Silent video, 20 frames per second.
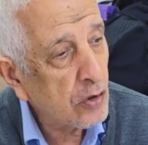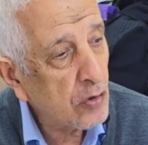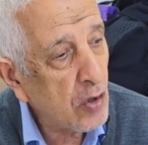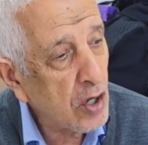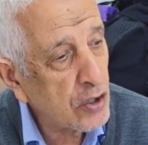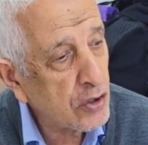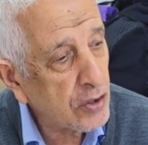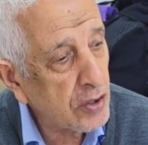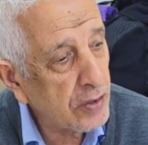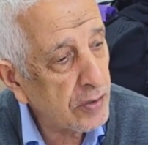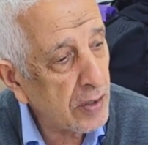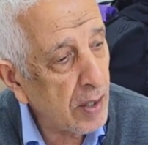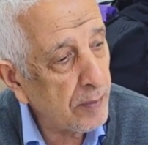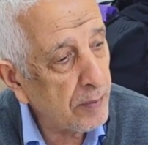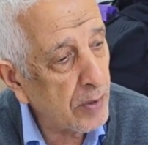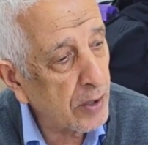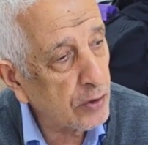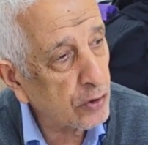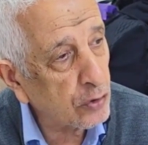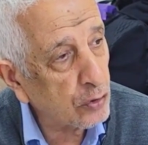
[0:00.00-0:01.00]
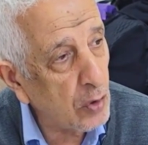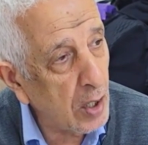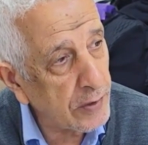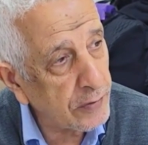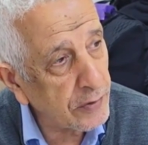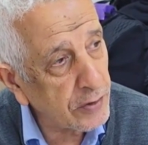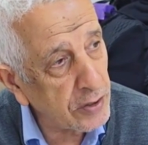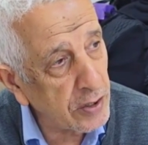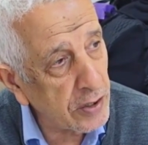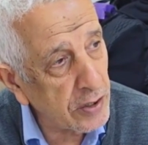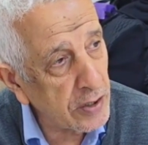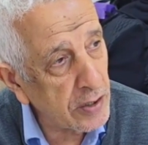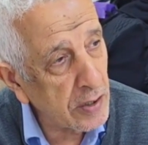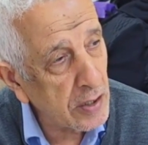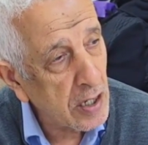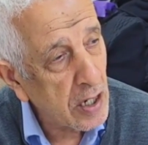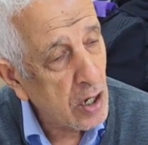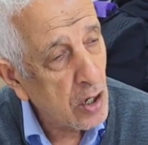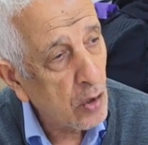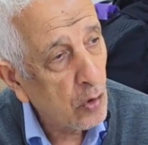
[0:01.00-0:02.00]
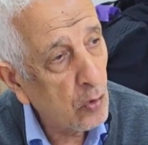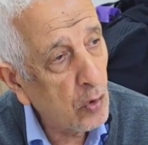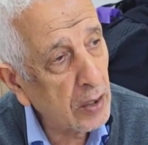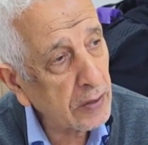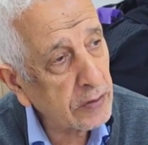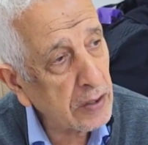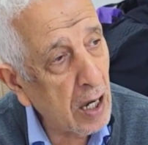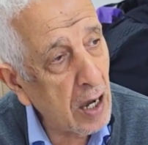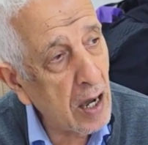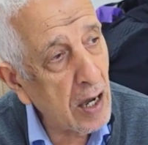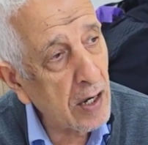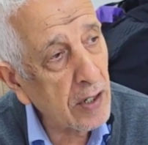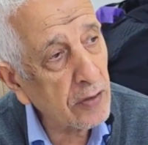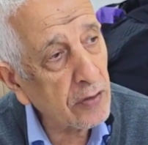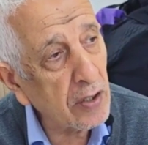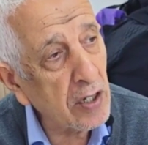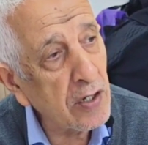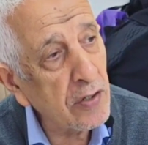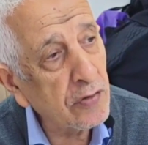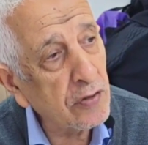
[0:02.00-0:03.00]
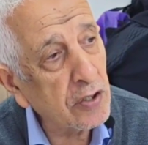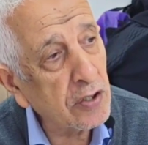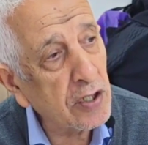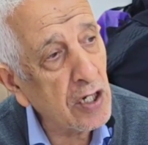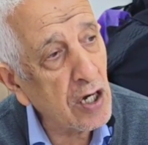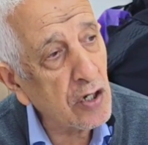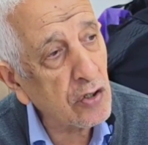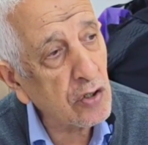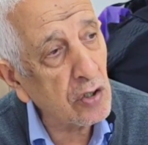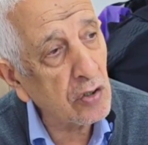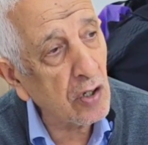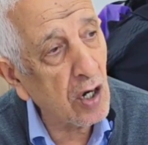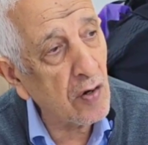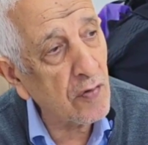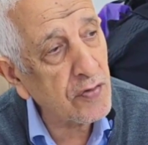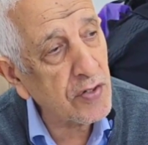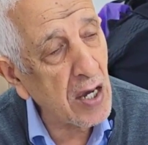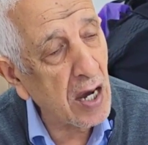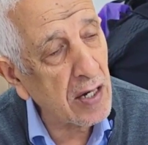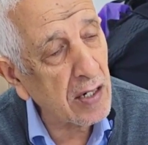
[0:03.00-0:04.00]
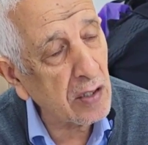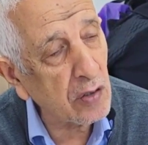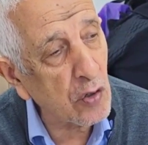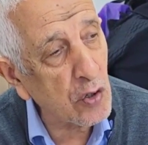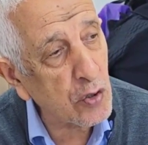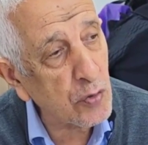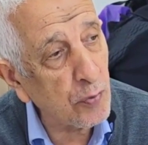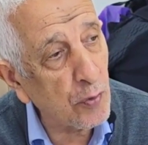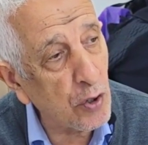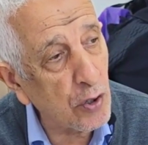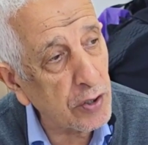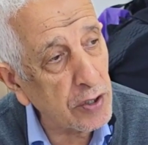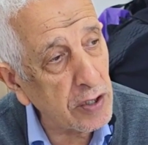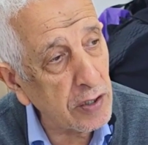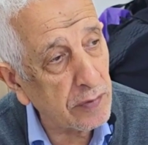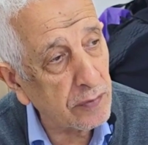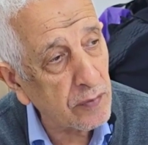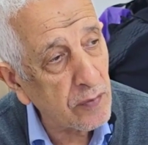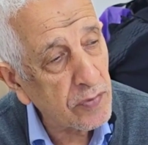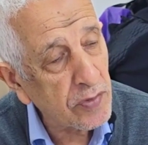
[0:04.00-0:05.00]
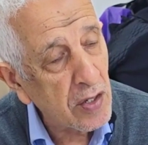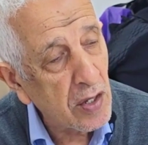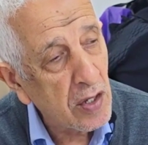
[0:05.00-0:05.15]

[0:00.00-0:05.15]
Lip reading: Question number 20, what are the indications of cyclosporine?